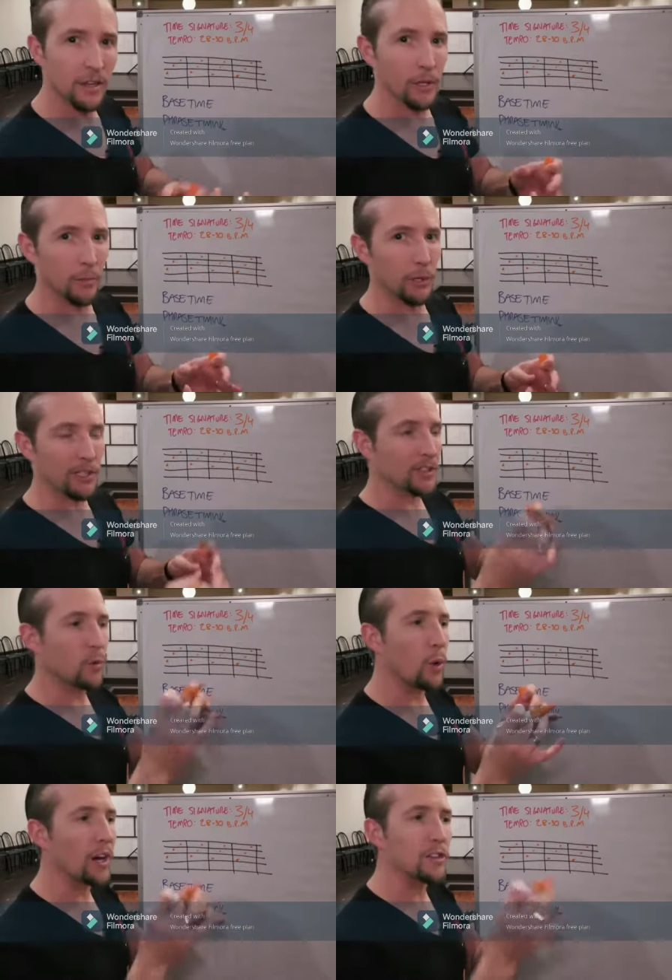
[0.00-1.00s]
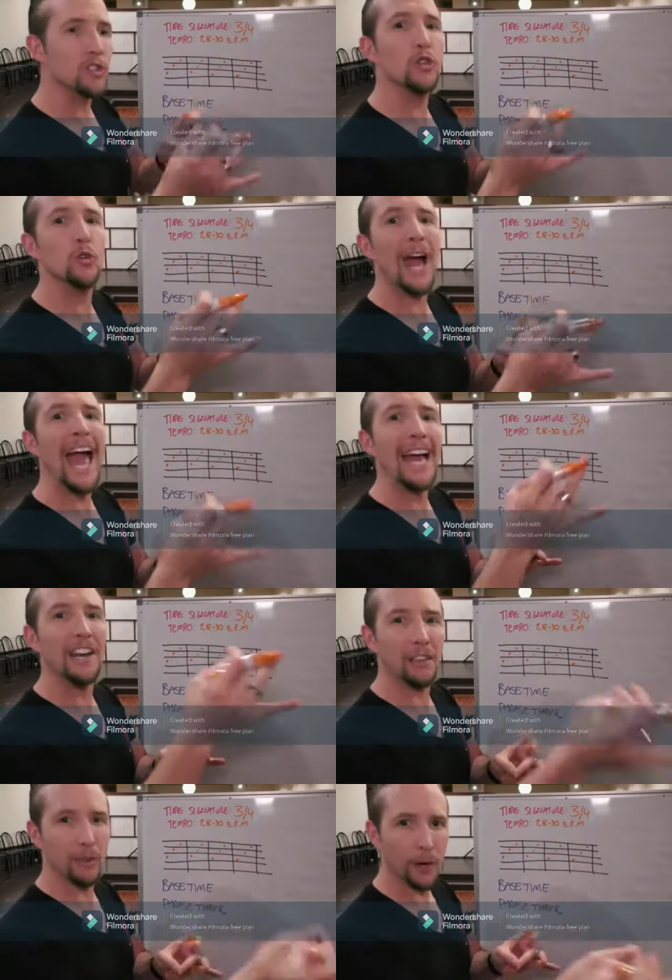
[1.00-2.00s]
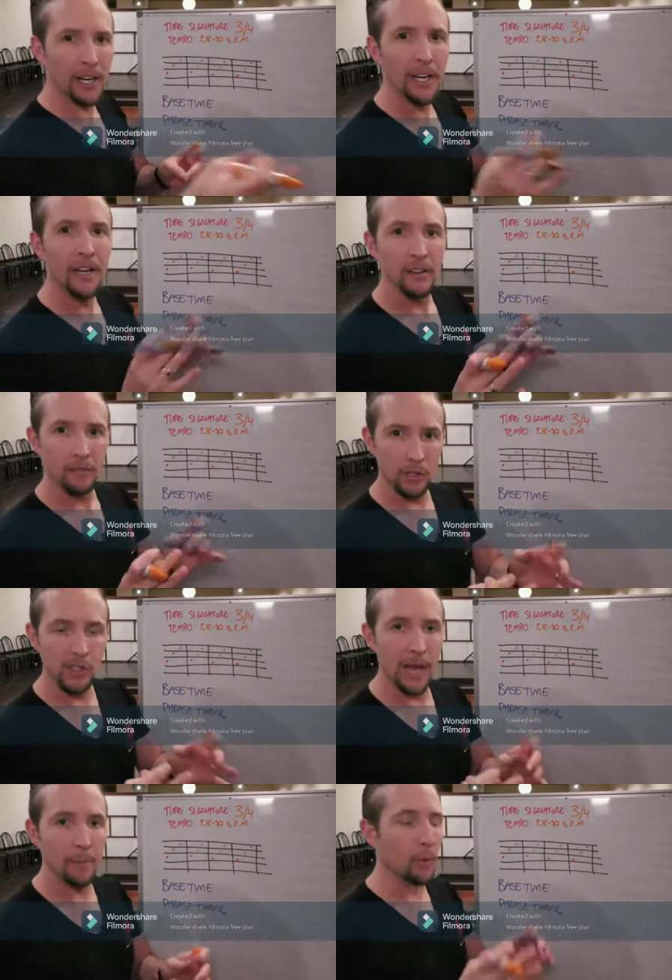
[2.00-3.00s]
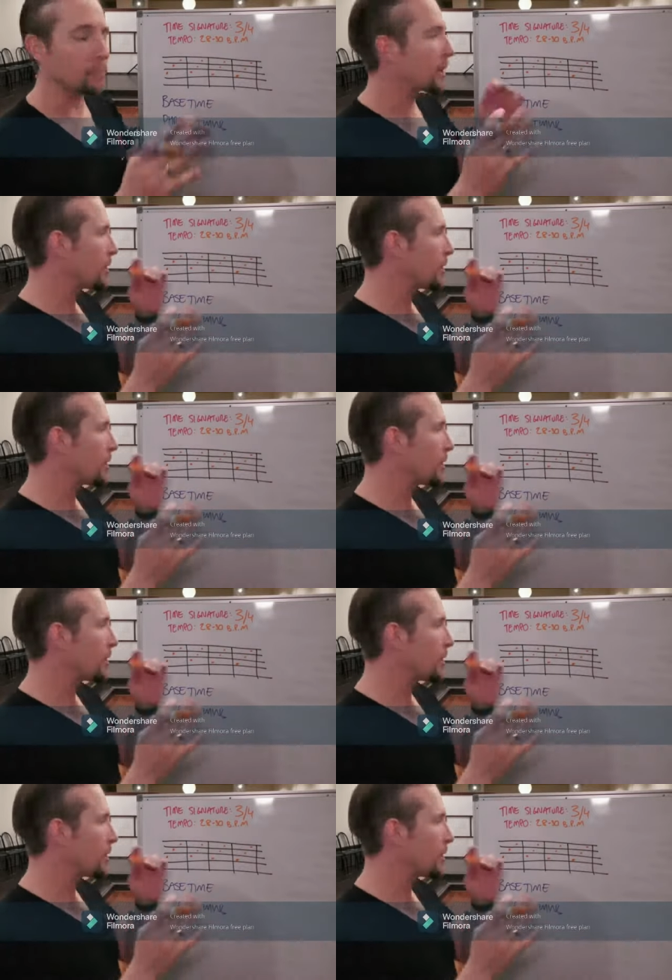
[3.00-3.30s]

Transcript: that we can put in. So 1, 2, and 3, for example.